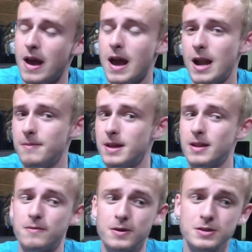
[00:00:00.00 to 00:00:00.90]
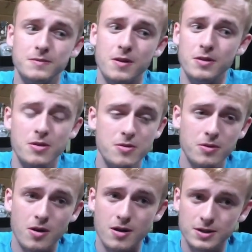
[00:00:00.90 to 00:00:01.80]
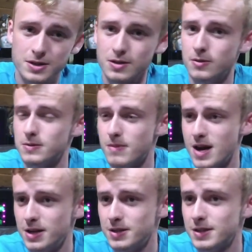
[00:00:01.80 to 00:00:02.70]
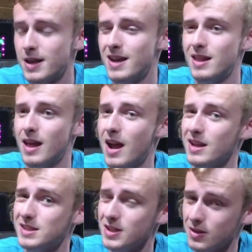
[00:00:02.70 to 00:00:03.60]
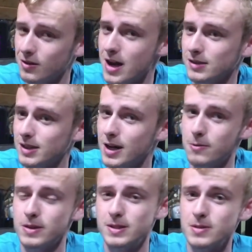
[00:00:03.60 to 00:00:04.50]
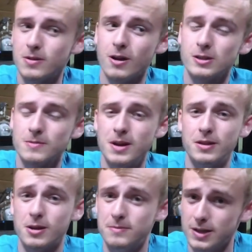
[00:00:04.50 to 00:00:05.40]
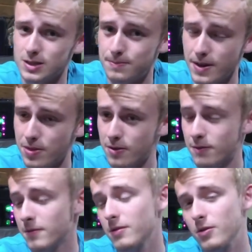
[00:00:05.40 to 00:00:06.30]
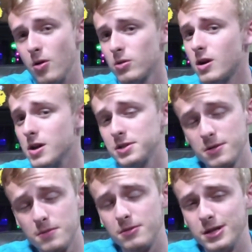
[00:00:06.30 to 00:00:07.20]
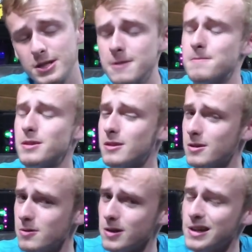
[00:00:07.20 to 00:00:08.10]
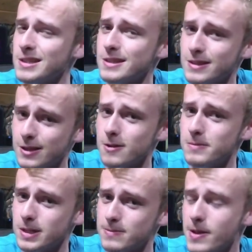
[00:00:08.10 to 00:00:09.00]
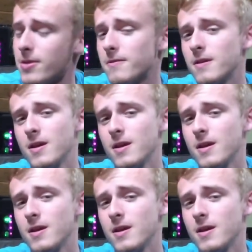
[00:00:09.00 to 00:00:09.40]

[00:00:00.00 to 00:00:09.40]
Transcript: And I mean, first of all, these new cards, those miners, they still are out there, and when these new cards come out, they're going to be expensive. The old cards going to be pretty cheap. The new cards, they're going to be expensive.